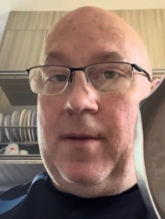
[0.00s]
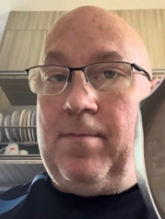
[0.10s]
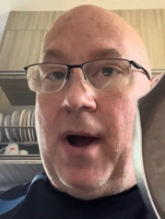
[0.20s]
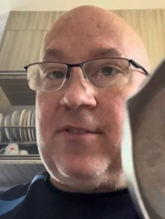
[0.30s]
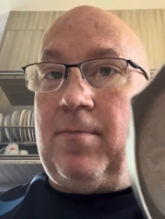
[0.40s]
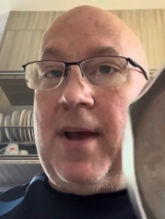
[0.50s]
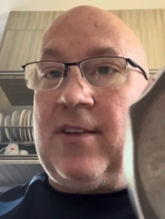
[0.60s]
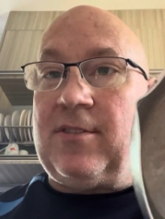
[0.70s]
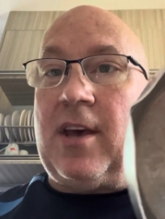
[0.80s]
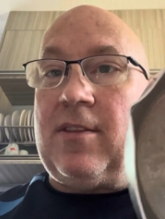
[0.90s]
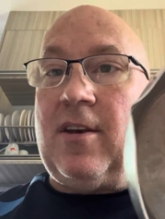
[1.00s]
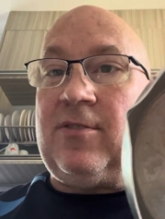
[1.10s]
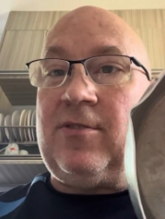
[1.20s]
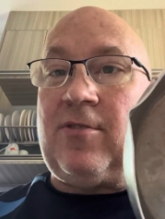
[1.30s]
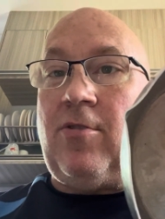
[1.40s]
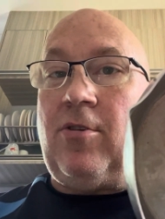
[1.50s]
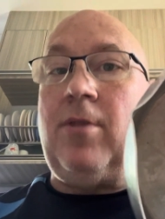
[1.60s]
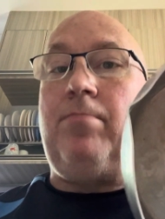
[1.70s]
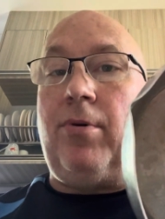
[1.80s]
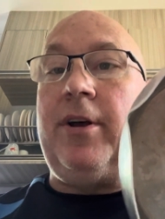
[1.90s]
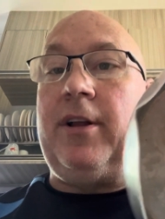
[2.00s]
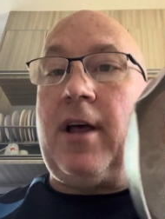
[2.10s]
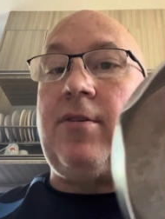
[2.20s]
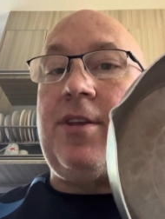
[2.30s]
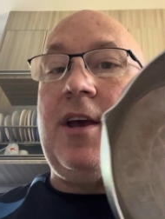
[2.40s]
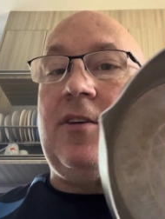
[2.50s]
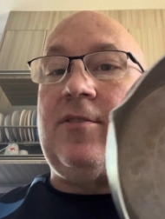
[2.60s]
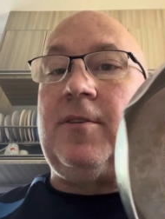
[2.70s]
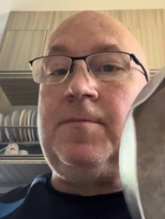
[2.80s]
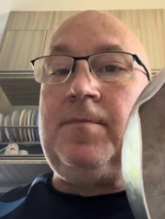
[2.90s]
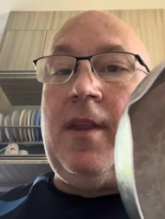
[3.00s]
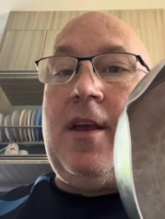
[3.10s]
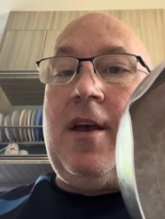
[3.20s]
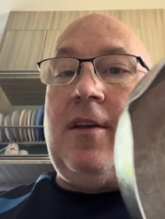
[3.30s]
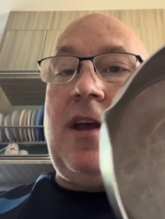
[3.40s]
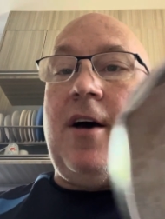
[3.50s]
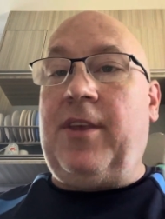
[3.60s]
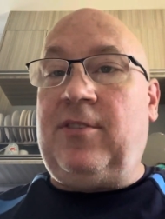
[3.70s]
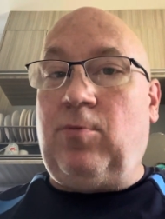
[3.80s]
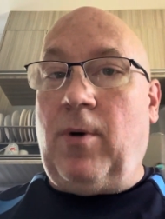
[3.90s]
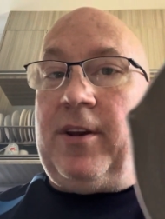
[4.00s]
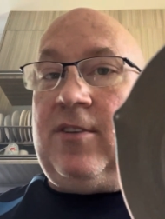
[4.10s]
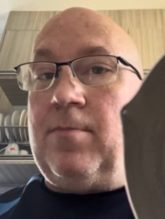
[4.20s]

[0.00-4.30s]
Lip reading: pots and pans like this so you can boil other things. Now, this one isn't